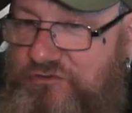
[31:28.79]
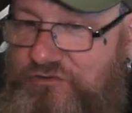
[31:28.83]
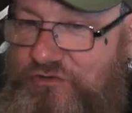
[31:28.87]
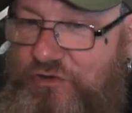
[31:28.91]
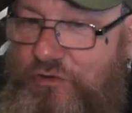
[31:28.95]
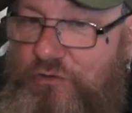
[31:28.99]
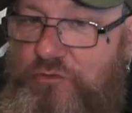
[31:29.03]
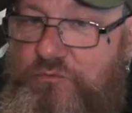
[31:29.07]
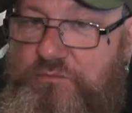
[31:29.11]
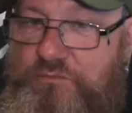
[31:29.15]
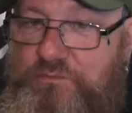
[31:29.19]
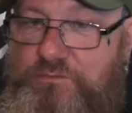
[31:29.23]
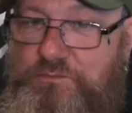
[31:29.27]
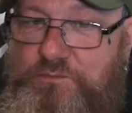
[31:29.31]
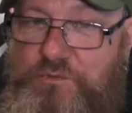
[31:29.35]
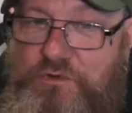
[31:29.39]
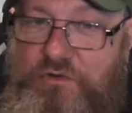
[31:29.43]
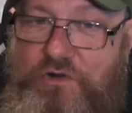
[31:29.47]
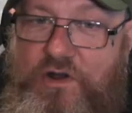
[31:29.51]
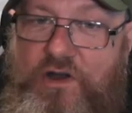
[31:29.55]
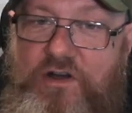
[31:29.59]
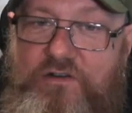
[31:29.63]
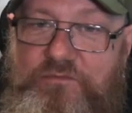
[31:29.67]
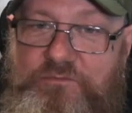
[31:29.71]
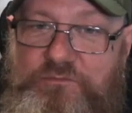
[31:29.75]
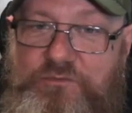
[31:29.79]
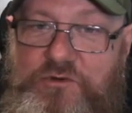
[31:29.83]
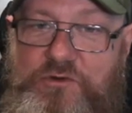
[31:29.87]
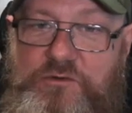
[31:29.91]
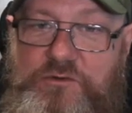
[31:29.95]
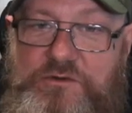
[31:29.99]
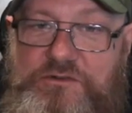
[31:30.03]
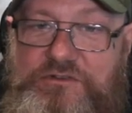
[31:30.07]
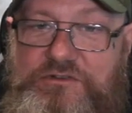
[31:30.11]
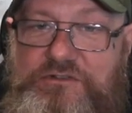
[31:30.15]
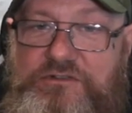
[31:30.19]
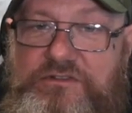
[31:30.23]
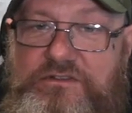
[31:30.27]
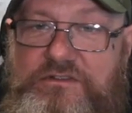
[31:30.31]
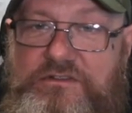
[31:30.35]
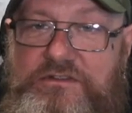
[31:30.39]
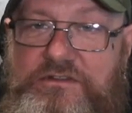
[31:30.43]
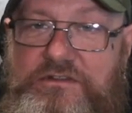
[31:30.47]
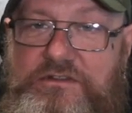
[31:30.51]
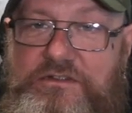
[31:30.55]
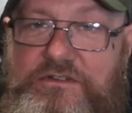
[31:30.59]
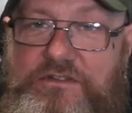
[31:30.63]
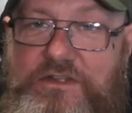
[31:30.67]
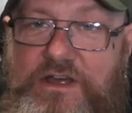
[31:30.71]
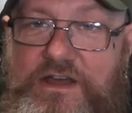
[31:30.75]
Two craft brewers
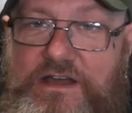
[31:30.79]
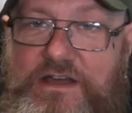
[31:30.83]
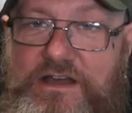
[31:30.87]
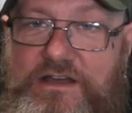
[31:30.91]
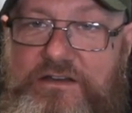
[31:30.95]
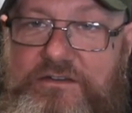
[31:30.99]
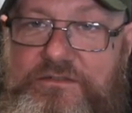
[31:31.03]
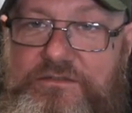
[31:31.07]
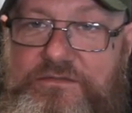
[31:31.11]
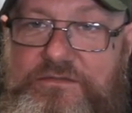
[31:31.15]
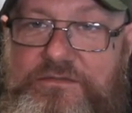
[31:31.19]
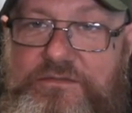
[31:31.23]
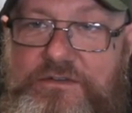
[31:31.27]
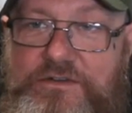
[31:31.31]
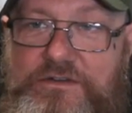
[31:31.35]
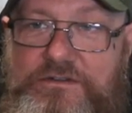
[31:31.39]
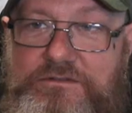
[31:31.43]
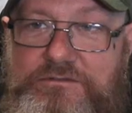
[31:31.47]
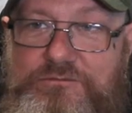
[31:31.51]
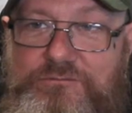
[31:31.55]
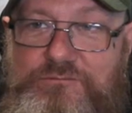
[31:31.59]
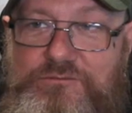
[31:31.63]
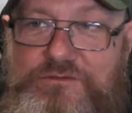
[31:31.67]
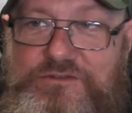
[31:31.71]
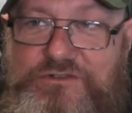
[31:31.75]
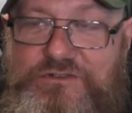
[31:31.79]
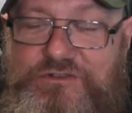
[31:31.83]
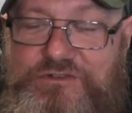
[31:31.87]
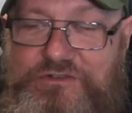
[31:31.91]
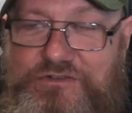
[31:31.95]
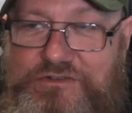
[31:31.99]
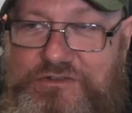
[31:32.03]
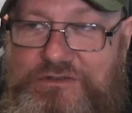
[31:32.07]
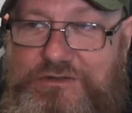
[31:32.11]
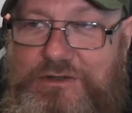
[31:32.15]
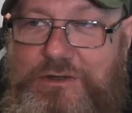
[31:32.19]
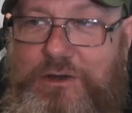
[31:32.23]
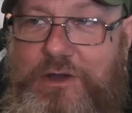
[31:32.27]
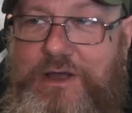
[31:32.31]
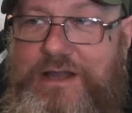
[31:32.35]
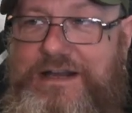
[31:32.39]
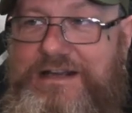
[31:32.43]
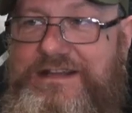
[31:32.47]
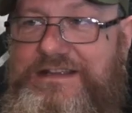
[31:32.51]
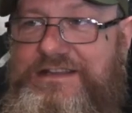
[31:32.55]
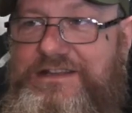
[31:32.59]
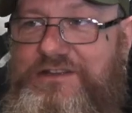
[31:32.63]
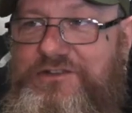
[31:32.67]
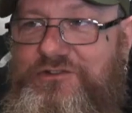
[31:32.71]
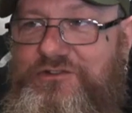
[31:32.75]
that have
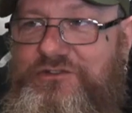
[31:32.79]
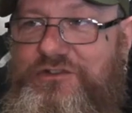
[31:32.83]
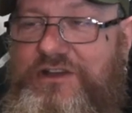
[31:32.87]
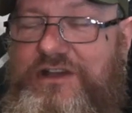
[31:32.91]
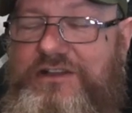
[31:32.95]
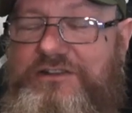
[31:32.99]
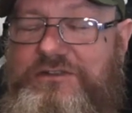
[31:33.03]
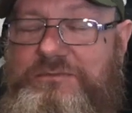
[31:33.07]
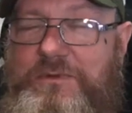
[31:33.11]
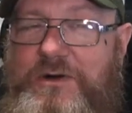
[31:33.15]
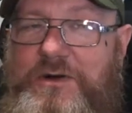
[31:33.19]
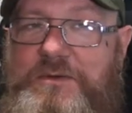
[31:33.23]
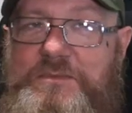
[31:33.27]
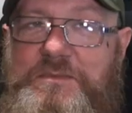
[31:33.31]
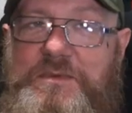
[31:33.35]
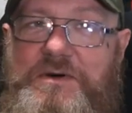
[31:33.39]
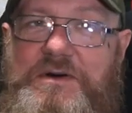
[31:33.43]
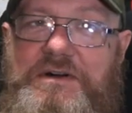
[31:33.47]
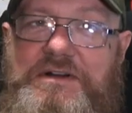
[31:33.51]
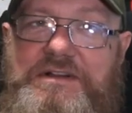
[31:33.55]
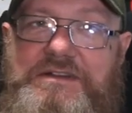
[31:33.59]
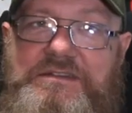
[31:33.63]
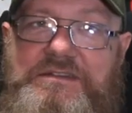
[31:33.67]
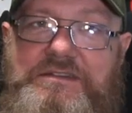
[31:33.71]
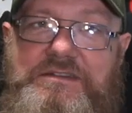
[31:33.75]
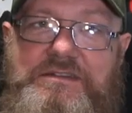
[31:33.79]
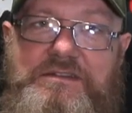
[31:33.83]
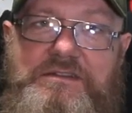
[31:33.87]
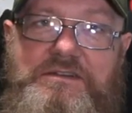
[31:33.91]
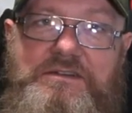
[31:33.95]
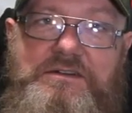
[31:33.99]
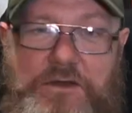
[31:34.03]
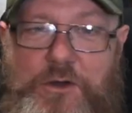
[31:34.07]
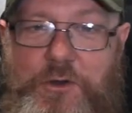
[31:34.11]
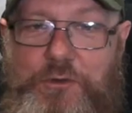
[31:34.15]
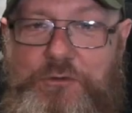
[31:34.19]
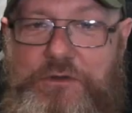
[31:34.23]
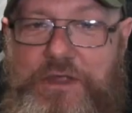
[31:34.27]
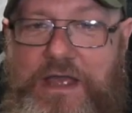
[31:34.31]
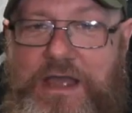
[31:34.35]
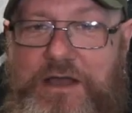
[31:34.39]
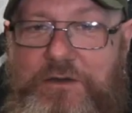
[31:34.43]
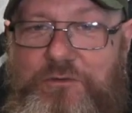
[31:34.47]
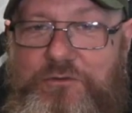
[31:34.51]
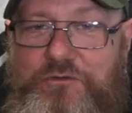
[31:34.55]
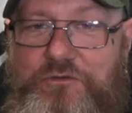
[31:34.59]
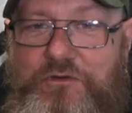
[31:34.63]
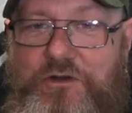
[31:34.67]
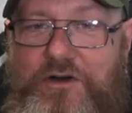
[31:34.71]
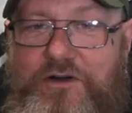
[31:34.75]
slightly changed my mind on
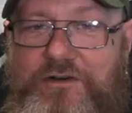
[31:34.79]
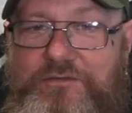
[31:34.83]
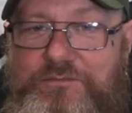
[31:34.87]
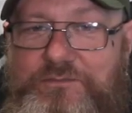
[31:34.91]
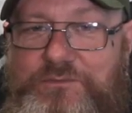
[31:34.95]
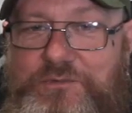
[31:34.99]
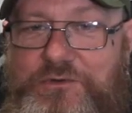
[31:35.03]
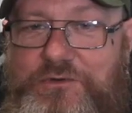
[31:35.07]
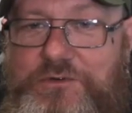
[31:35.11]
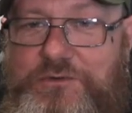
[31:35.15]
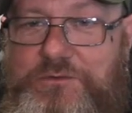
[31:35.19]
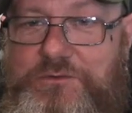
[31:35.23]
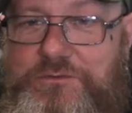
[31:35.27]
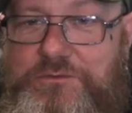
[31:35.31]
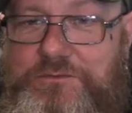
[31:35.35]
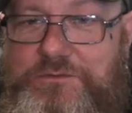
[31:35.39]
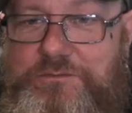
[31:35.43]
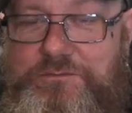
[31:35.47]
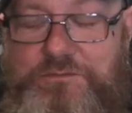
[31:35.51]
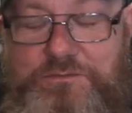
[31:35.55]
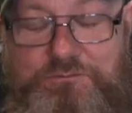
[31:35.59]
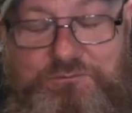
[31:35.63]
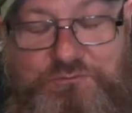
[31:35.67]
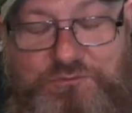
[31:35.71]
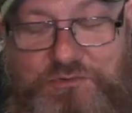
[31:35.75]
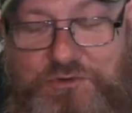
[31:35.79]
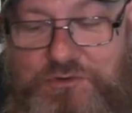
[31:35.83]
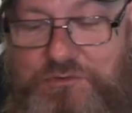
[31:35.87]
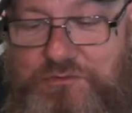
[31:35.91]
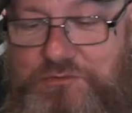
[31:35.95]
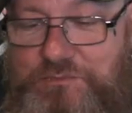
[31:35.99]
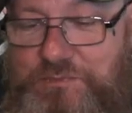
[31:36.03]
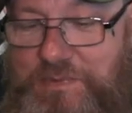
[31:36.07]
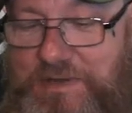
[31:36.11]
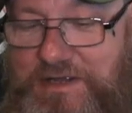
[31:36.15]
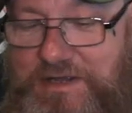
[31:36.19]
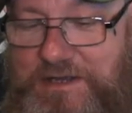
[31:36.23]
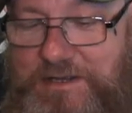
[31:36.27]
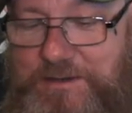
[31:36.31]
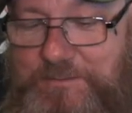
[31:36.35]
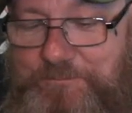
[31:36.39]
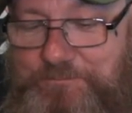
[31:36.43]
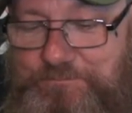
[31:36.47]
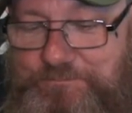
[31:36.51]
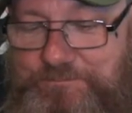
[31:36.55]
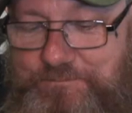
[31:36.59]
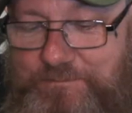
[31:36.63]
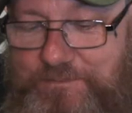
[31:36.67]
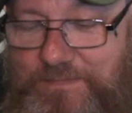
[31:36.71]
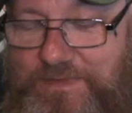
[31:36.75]
how craft brewed beer
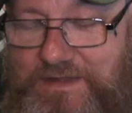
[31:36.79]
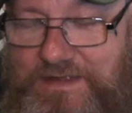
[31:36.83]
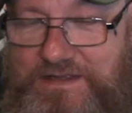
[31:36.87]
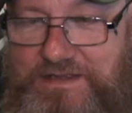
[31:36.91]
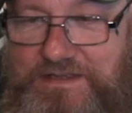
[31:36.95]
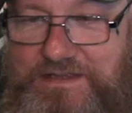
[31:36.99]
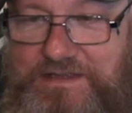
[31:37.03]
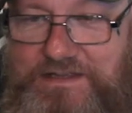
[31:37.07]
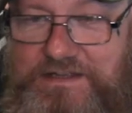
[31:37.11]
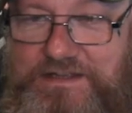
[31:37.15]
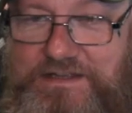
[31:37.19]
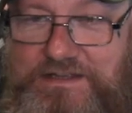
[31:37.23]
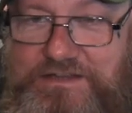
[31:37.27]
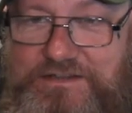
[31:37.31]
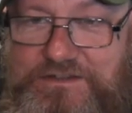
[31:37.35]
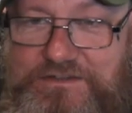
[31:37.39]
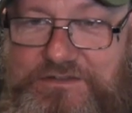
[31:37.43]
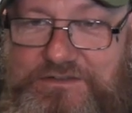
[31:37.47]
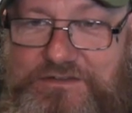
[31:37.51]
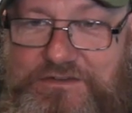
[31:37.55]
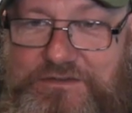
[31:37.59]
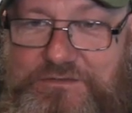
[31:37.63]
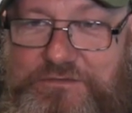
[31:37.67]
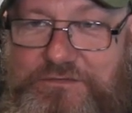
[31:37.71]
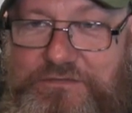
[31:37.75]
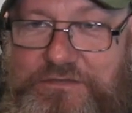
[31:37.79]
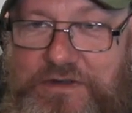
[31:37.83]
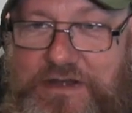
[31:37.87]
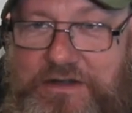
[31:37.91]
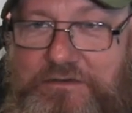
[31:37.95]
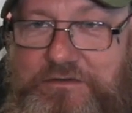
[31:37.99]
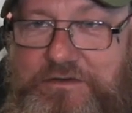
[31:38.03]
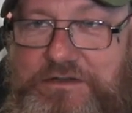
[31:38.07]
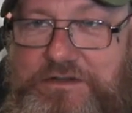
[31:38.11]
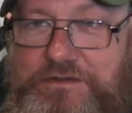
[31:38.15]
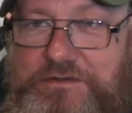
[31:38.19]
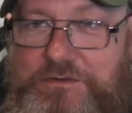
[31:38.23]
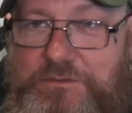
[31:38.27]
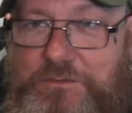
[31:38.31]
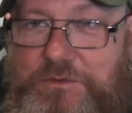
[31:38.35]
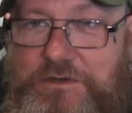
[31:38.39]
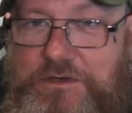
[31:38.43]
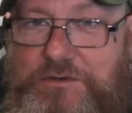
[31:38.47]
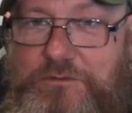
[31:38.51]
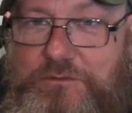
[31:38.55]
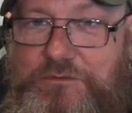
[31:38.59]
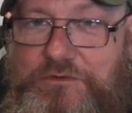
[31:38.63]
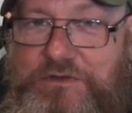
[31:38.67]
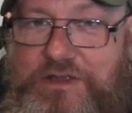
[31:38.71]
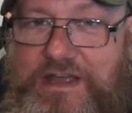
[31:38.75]
is faring in the
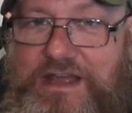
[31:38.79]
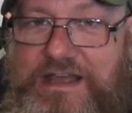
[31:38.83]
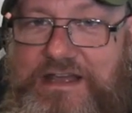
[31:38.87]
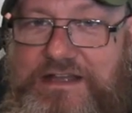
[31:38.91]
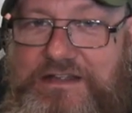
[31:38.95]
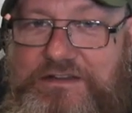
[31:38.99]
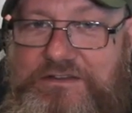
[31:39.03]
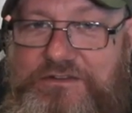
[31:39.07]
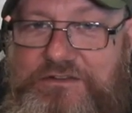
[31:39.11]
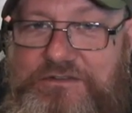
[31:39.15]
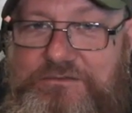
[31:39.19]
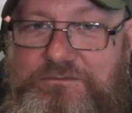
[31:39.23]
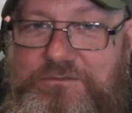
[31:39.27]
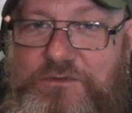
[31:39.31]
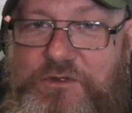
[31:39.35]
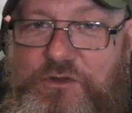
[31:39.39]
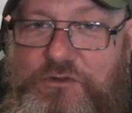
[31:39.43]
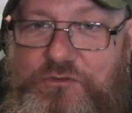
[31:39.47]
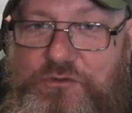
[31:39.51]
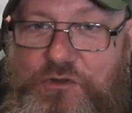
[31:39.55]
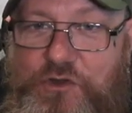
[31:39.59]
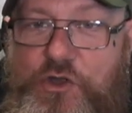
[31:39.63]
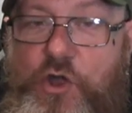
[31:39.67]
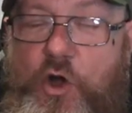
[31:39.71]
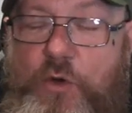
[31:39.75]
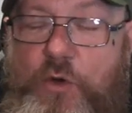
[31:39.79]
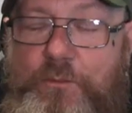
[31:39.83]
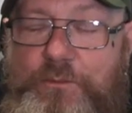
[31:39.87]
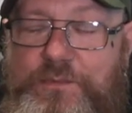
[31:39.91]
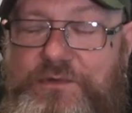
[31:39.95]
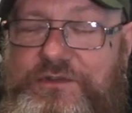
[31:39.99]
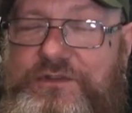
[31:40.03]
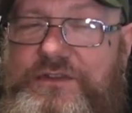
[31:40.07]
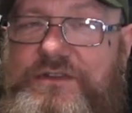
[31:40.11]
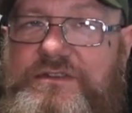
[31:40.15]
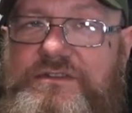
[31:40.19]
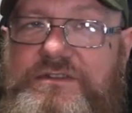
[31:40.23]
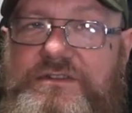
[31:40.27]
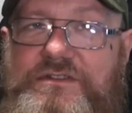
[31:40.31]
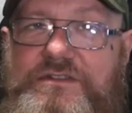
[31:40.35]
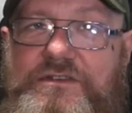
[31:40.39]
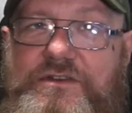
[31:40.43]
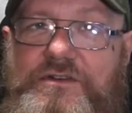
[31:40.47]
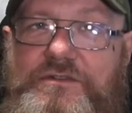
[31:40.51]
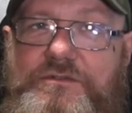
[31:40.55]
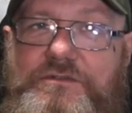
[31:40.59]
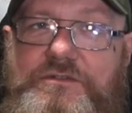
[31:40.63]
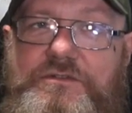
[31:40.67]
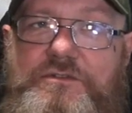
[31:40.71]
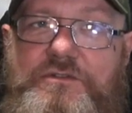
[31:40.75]
world, and the competence
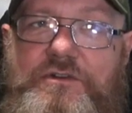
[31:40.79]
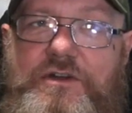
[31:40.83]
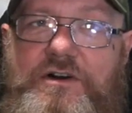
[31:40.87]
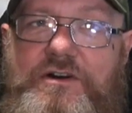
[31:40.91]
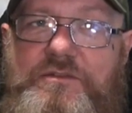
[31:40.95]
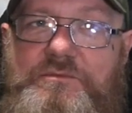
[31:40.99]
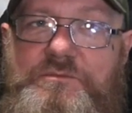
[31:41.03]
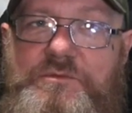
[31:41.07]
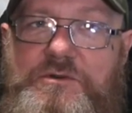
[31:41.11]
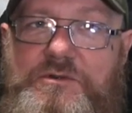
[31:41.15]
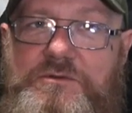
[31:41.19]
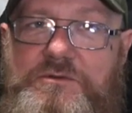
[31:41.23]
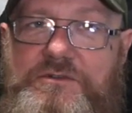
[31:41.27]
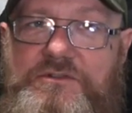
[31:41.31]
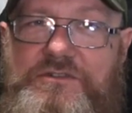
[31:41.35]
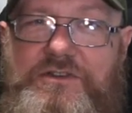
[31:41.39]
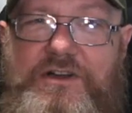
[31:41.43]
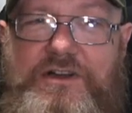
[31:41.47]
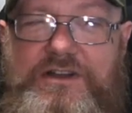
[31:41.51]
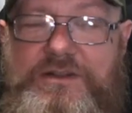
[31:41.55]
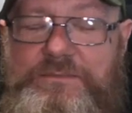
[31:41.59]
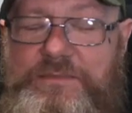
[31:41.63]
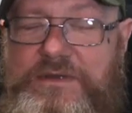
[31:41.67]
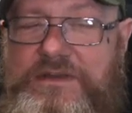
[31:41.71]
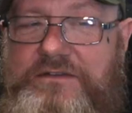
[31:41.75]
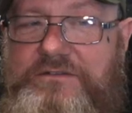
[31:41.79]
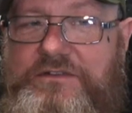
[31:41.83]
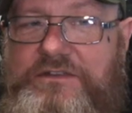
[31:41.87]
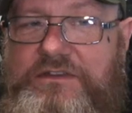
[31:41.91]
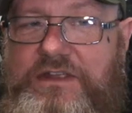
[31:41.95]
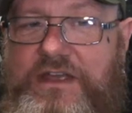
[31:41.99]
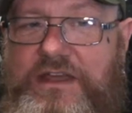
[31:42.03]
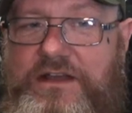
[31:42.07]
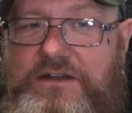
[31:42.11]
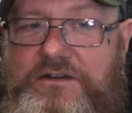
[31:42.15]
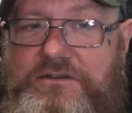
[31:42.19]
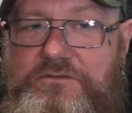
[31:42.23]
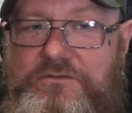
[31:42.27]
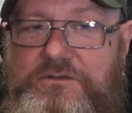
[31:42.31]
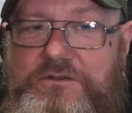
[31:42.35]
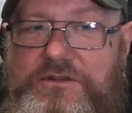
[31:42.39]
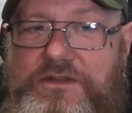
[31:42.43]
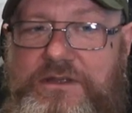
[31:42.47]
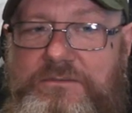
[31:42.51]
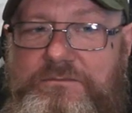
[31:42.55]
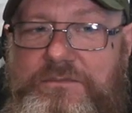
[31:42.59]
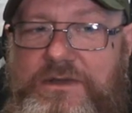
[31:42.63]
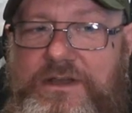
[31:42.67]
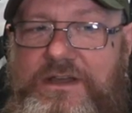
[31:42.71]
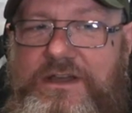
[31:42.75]
of craft brewers. I had a bit of a downer on
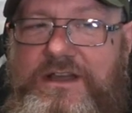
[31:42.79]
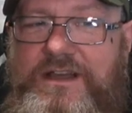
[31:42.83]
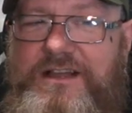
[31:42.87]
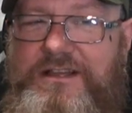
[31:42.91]
them.